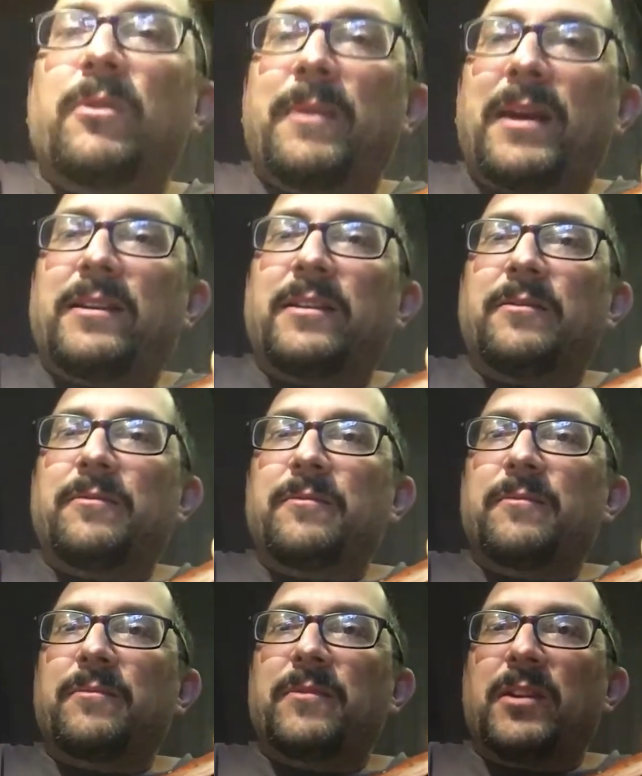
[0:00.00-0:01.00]
a magnet,
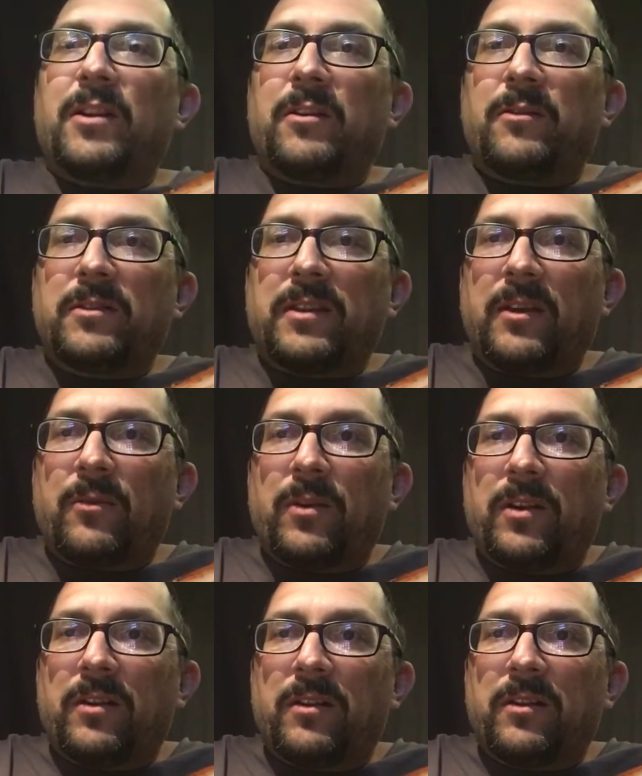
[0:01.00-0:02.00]
you know. They
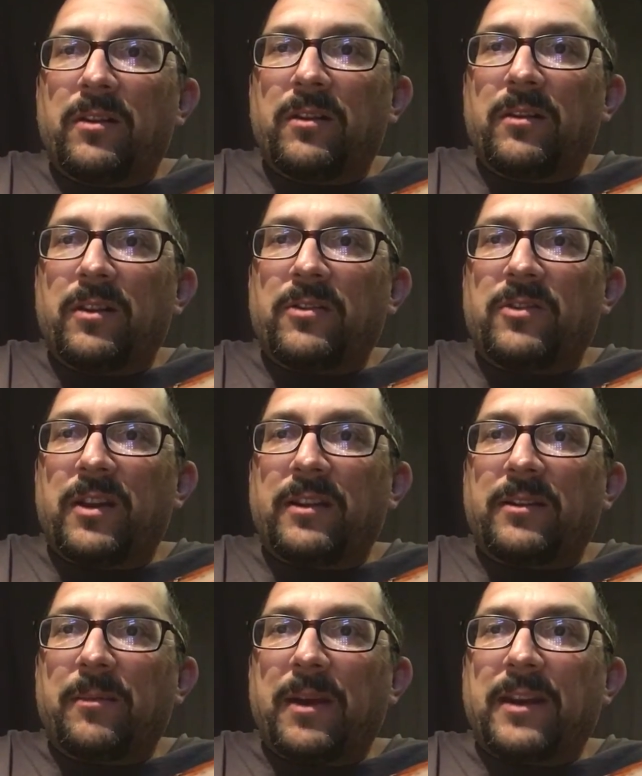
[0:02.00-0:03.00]
will
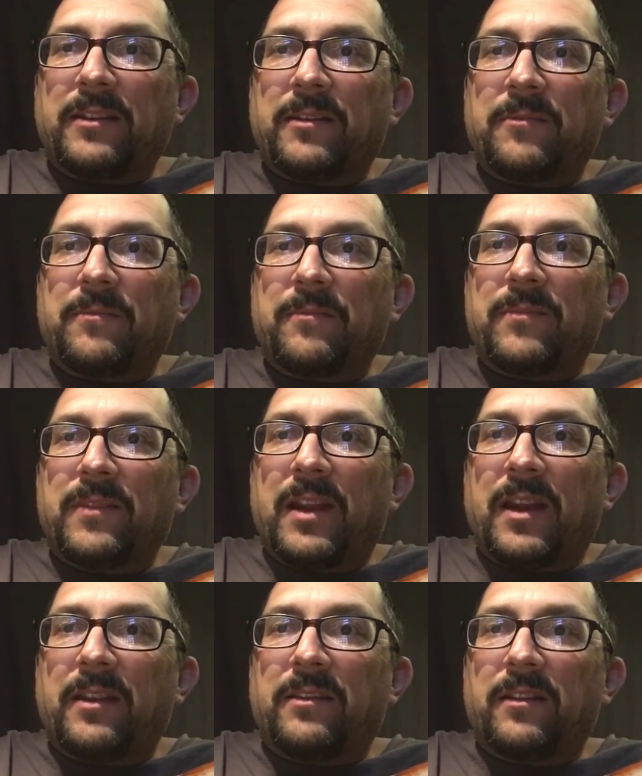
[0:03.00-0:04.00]
attract a magnet,
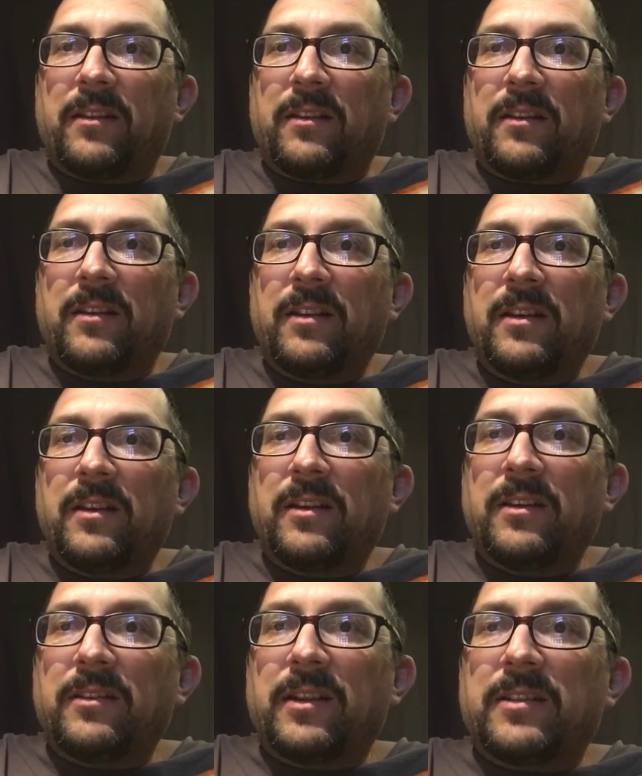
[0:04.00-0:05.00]
and
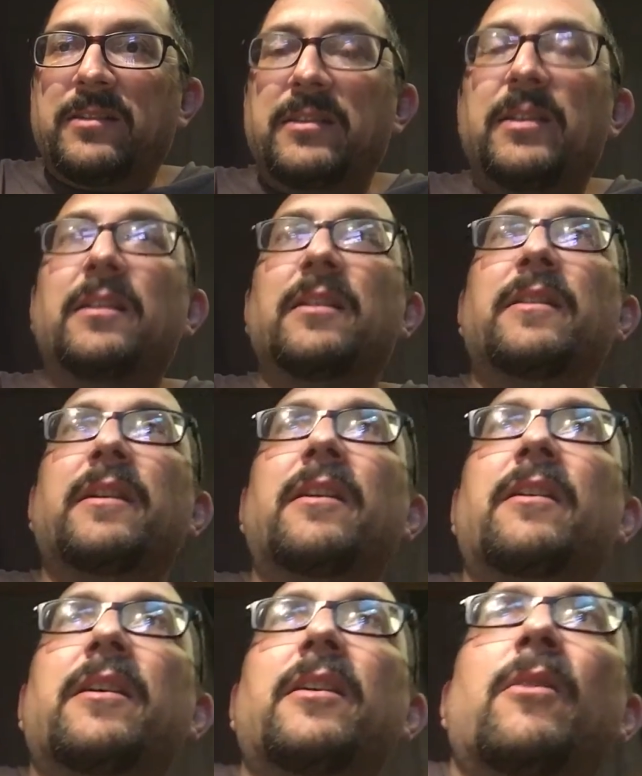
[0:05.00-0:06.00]
there's steel in
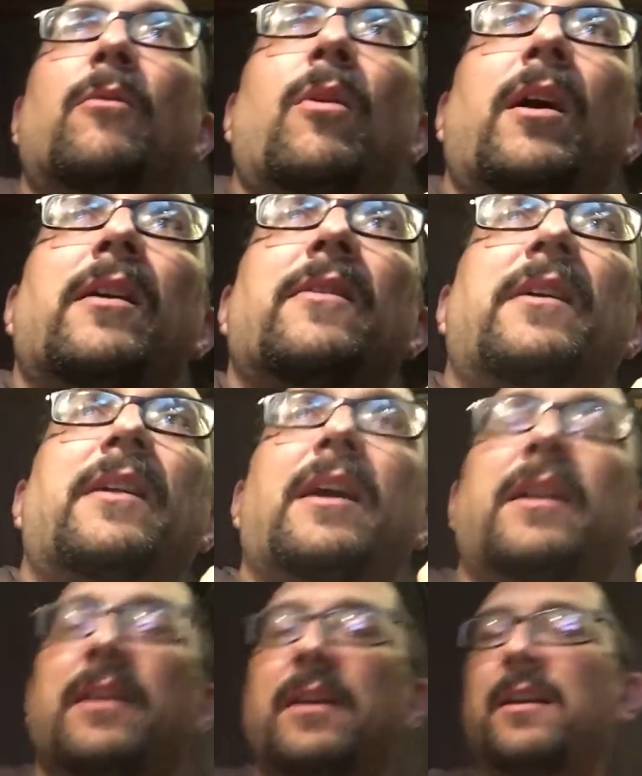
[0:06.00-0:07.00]
there, you know. While
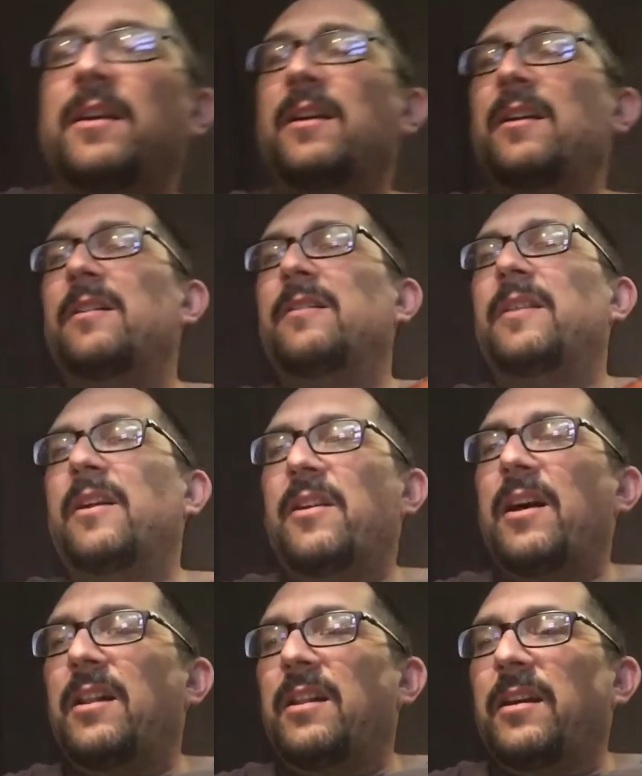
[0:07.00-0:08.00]
they're
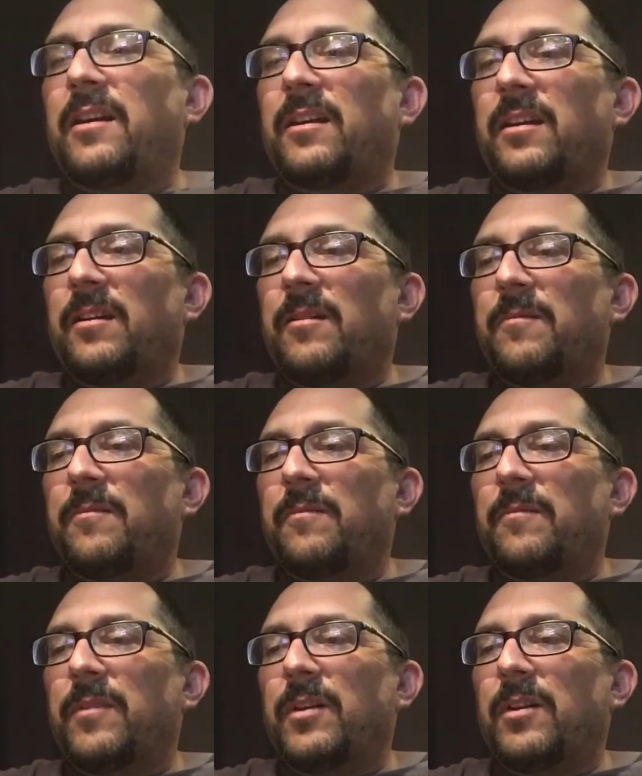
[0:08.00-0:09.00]
not like
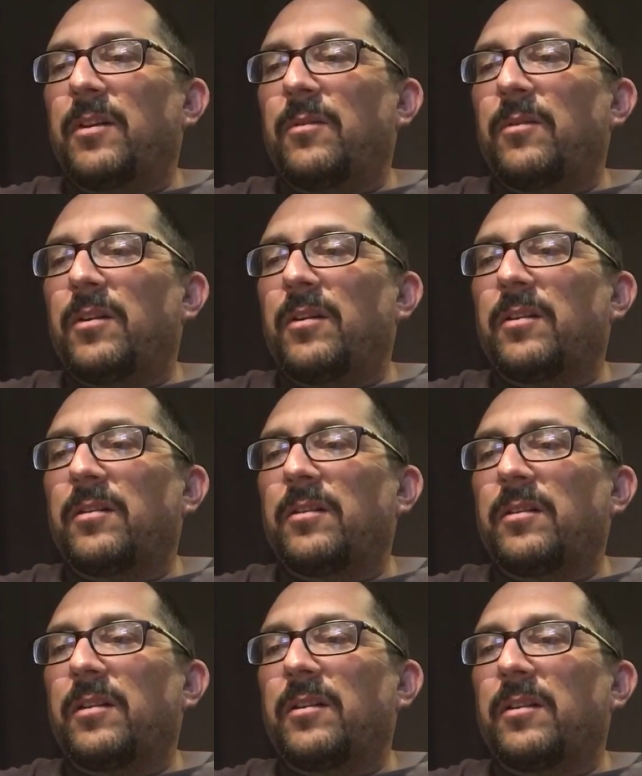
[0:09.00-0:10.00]
you know,
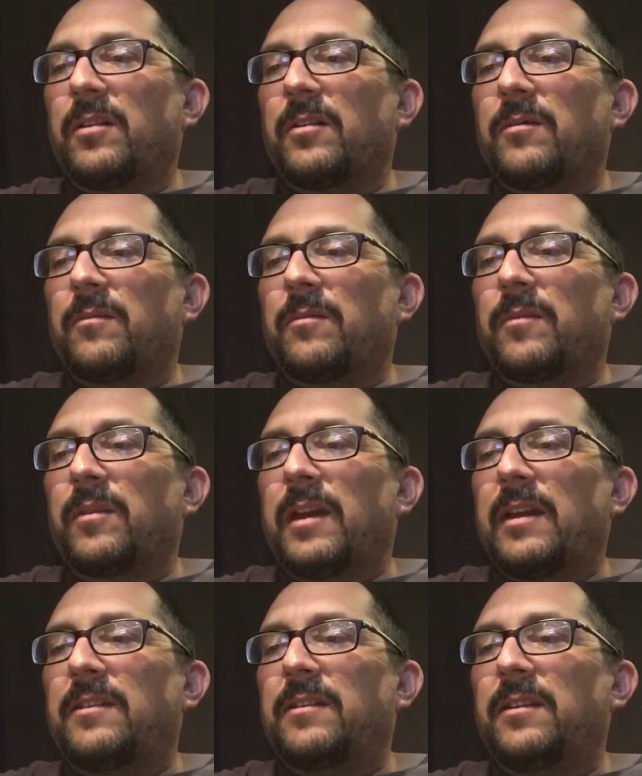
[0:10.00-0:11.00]

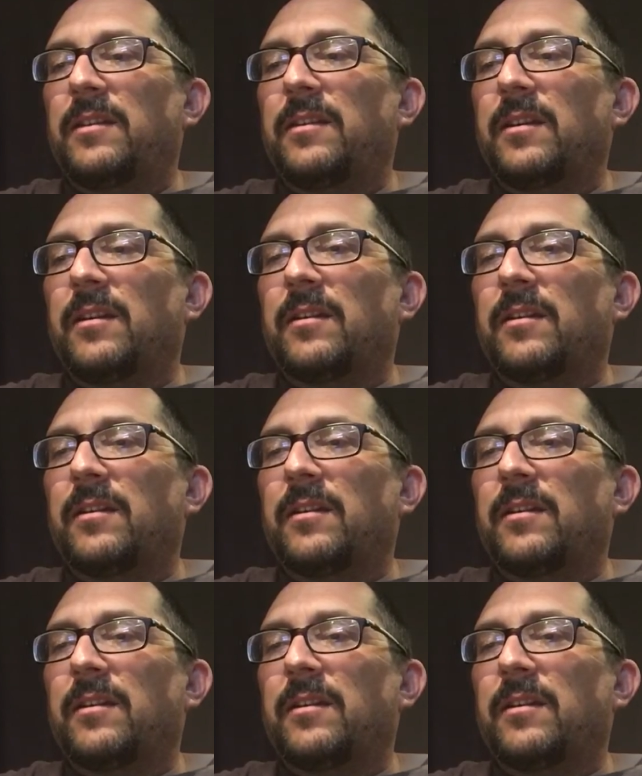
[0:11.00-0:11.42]
anti